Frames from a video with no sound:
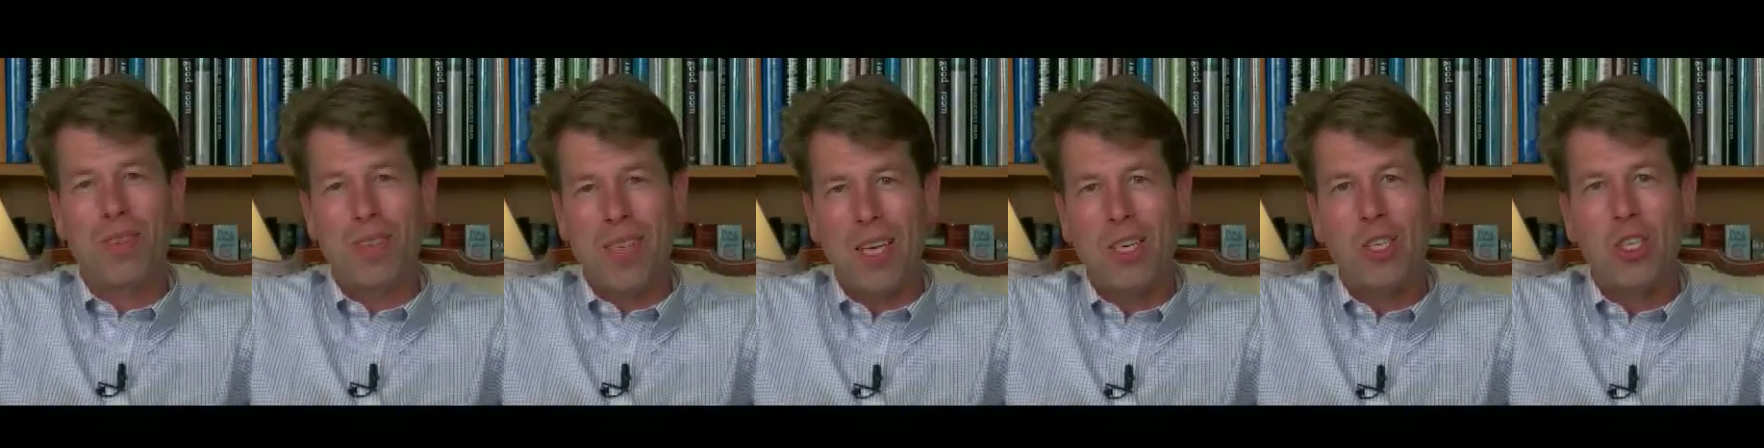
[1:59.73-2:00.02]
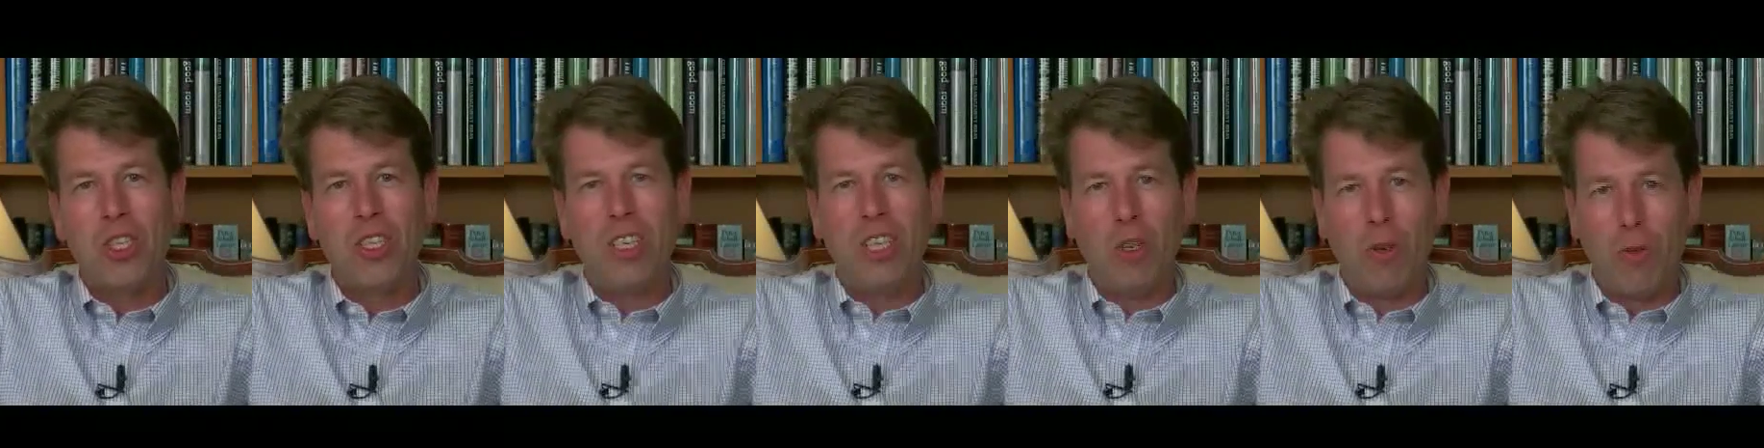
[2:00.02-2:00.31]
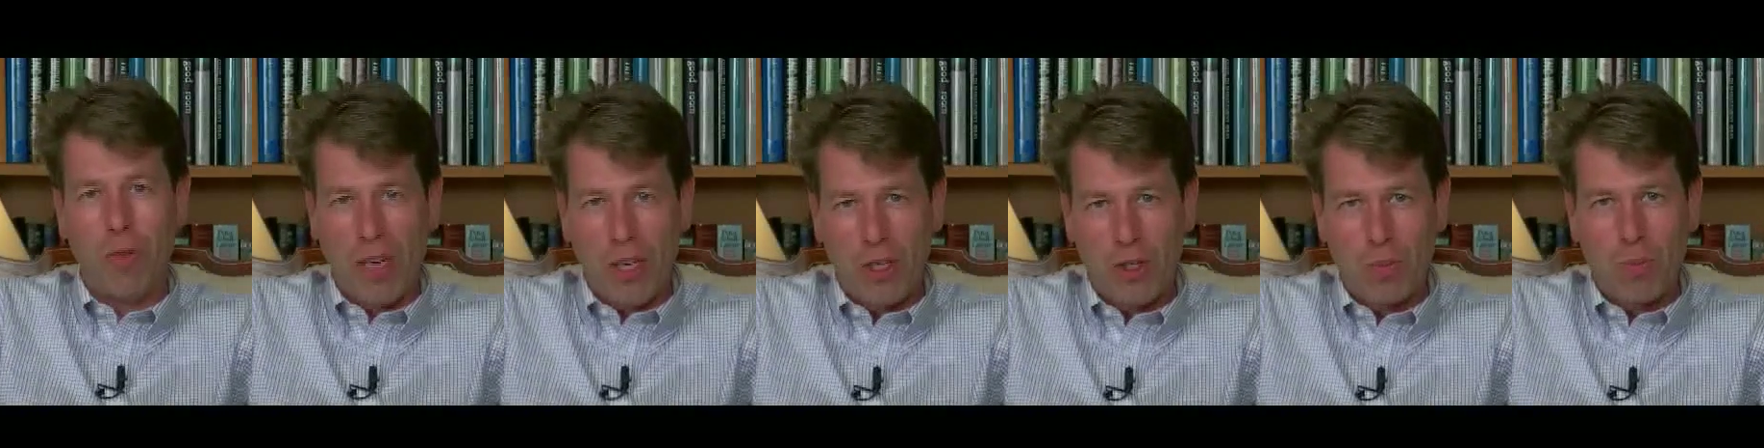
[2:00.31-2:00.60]
such an
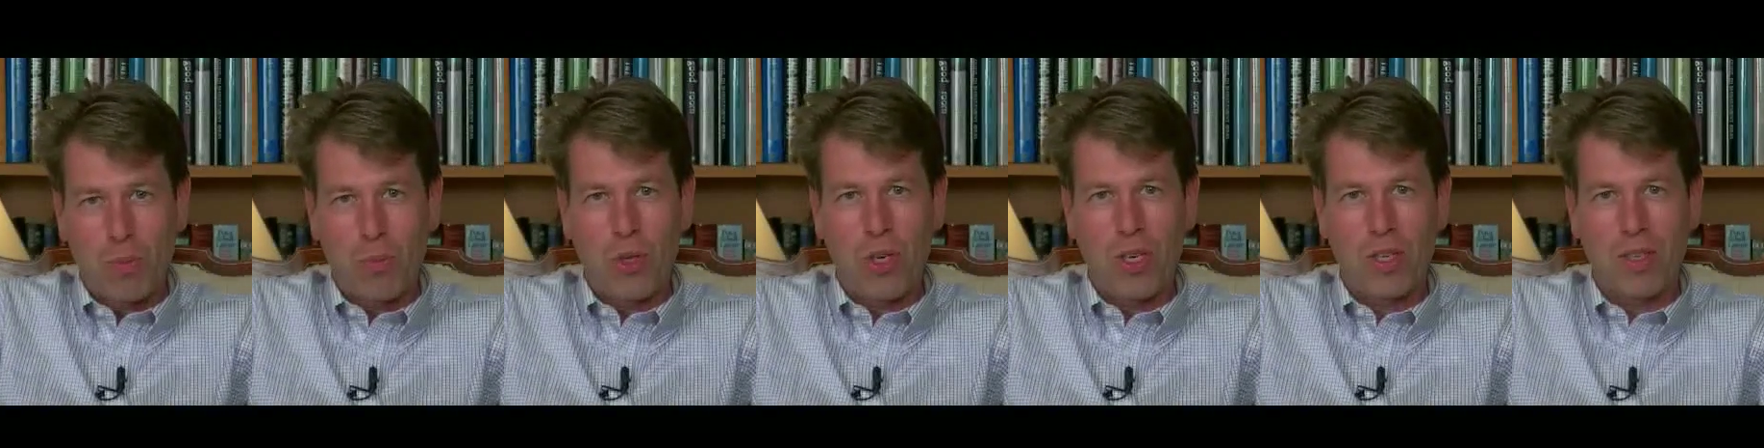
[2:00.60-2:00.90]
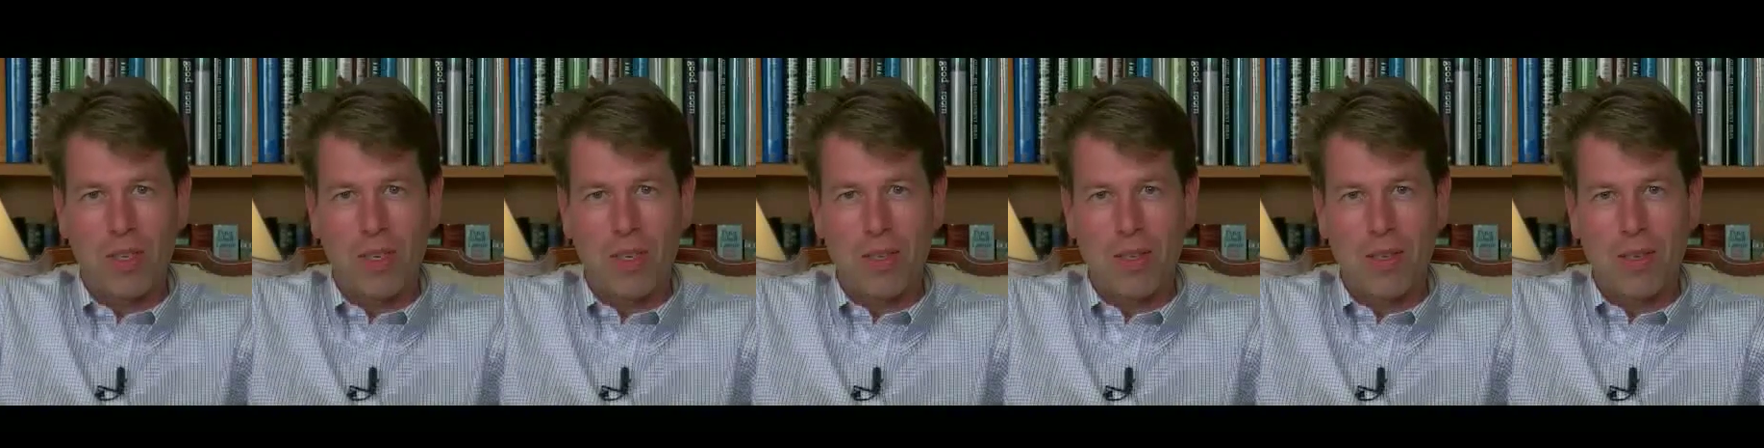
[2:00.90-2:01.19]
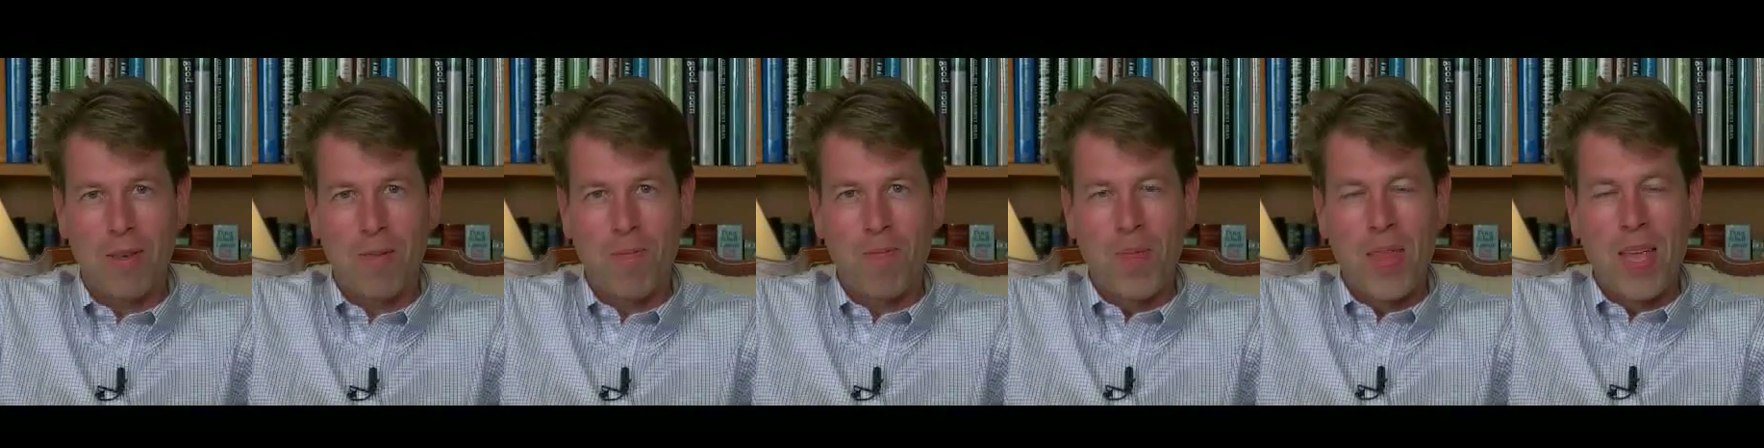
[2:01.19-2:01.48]
innovation
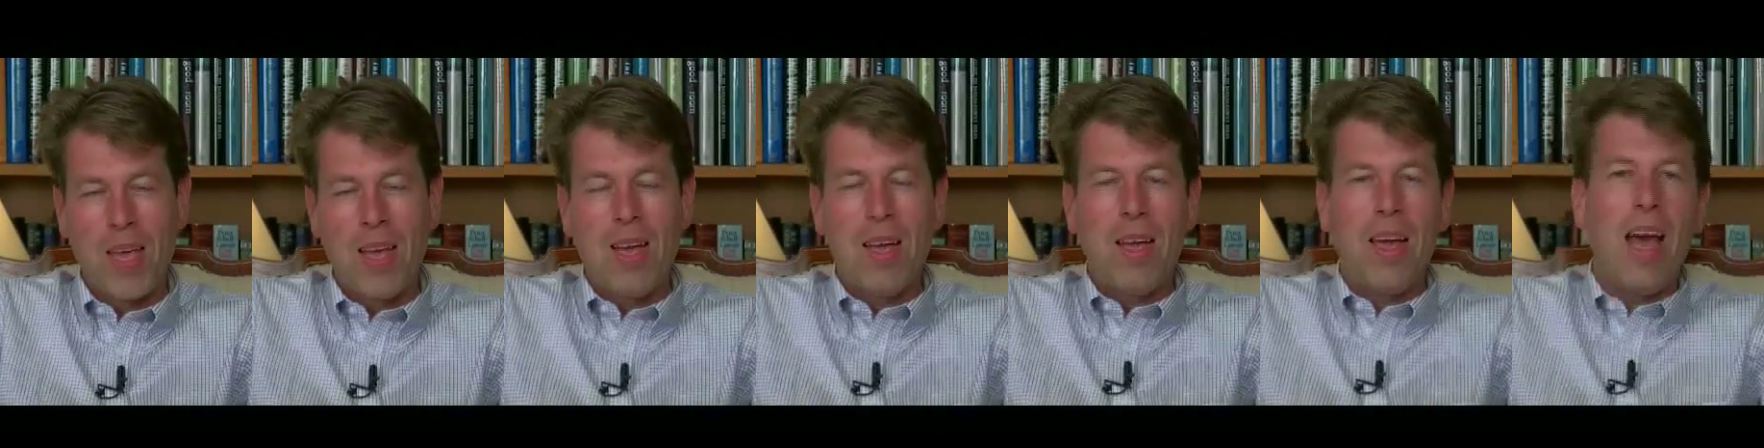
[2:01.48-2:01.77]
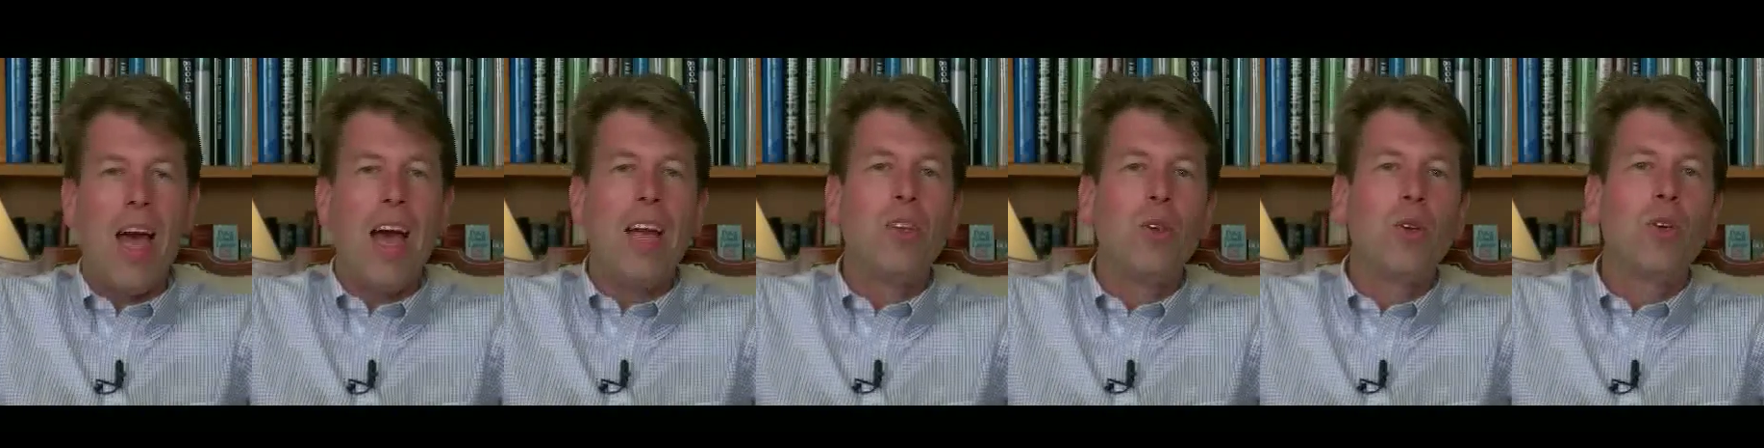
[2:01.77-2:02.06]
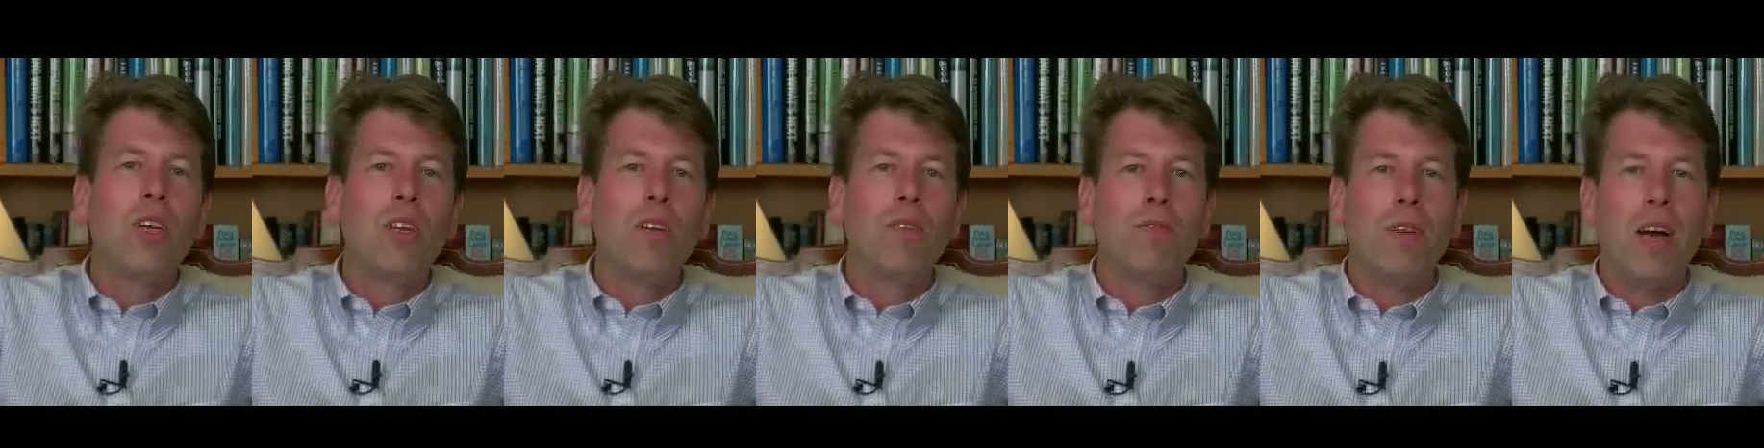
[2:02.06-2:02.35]
process. And
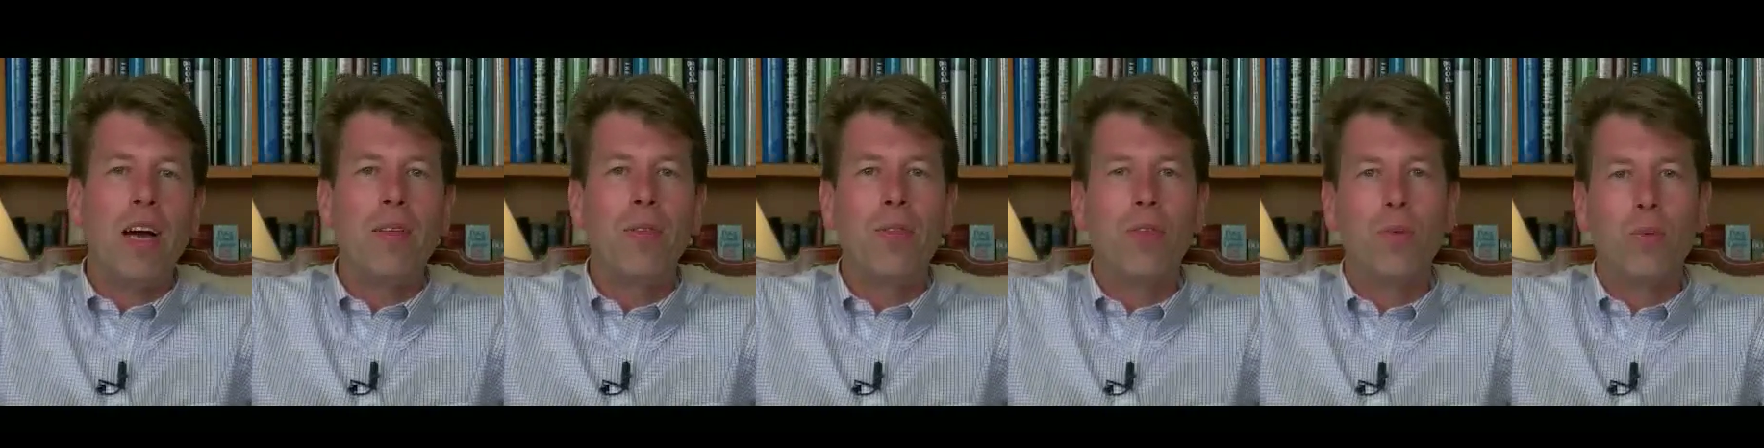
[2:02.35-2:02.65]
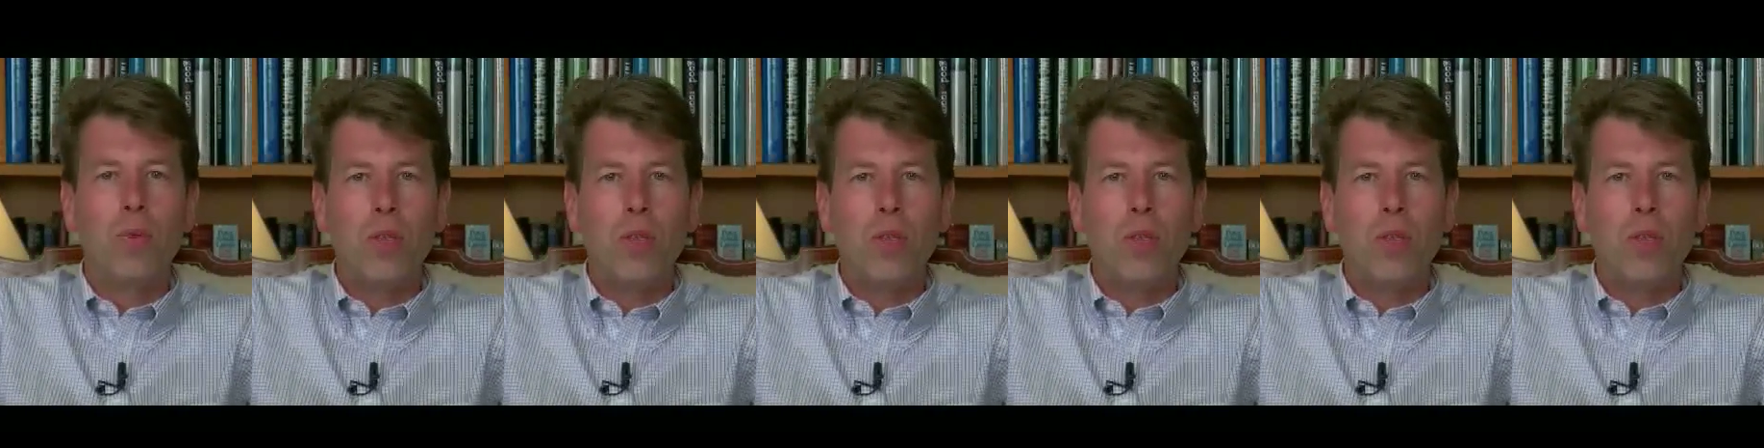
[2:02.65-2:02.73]
you can find